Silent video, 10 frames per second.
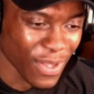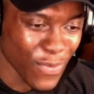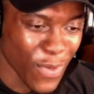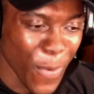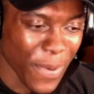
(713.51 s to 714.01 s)

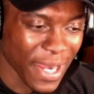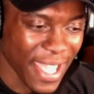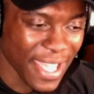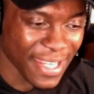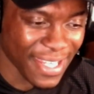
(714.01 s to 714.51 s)
Well
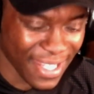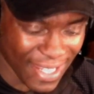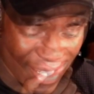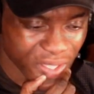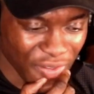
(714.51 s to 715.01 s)
played.
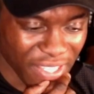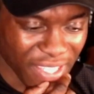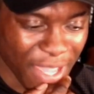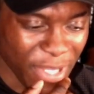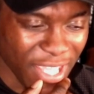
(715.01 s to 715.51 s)
This
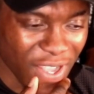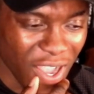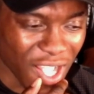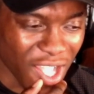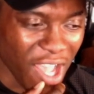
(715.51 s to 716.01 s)
time he
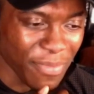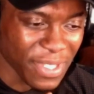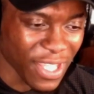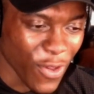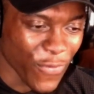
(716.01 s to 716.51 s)
can't guard
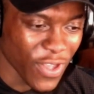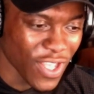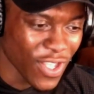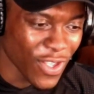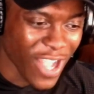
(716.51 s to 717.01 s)
himself.
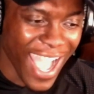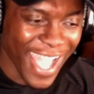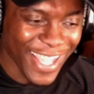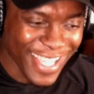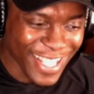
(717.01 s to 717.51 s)

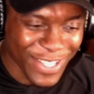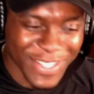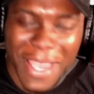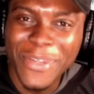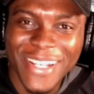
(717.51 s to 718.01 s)
Alright, yes,
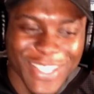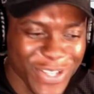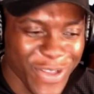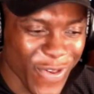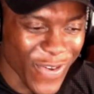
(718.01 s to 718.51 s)
Sammy. let's
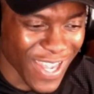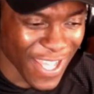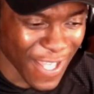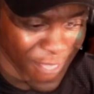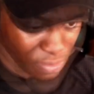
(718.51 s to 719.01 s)
go.
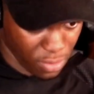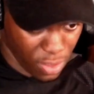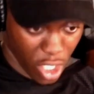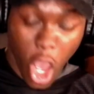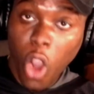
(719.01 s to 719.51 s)

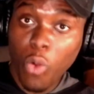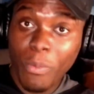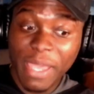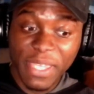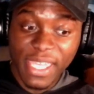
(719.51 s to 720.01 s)
Oh,
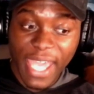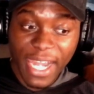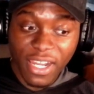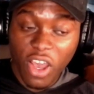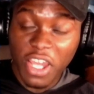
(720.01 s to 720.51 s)
maybe he can
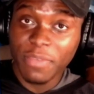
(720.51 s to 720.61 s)
guard